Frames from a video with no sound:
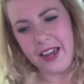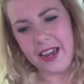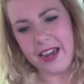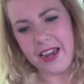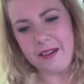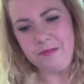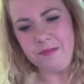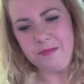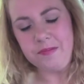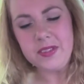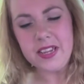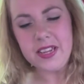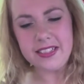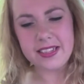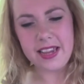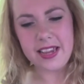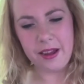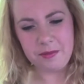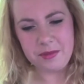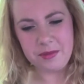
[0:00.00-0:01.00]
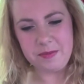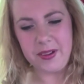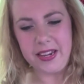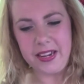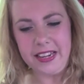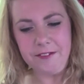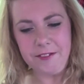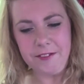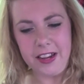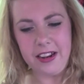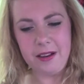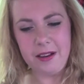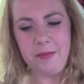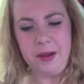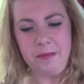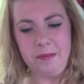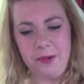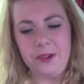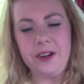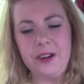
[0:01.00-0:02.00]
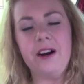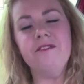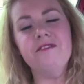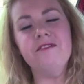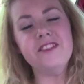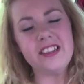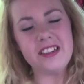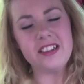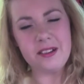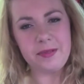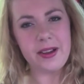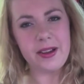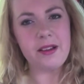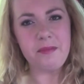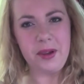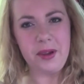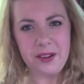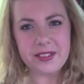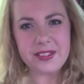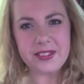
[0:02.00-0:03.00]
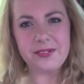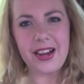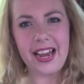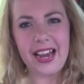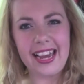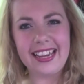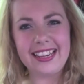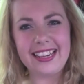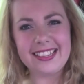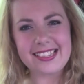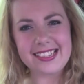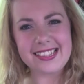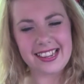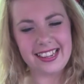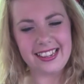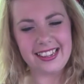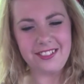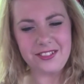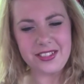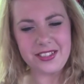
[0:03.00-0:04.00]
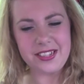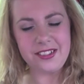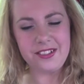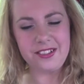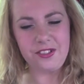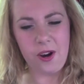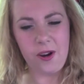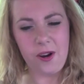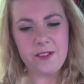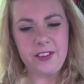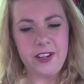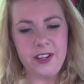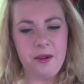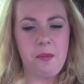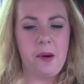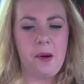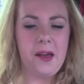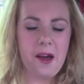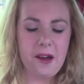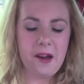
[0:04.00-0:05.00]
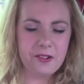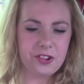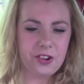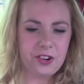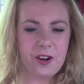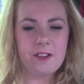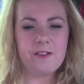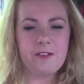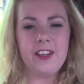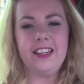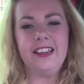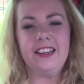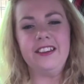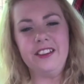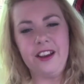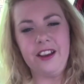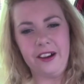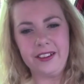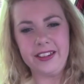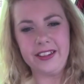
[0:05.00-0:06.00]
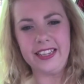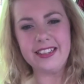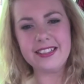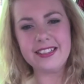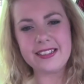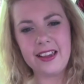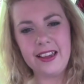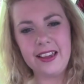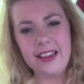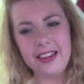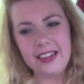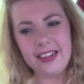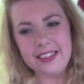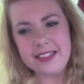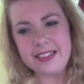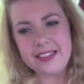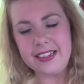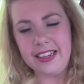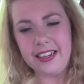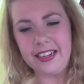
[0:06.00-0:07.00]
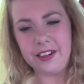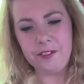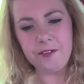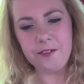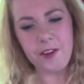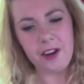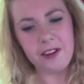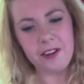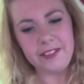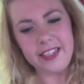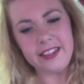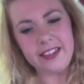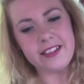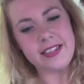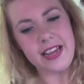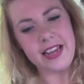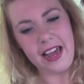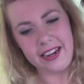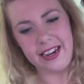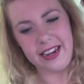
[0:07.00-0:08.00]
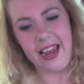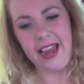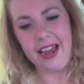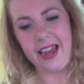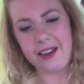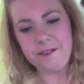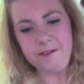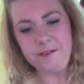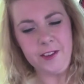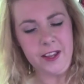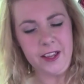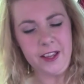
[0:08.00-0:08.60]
It's helped me feel a bit more confident about motorways and also driving on my own, driving at night, listening and following a sat nav,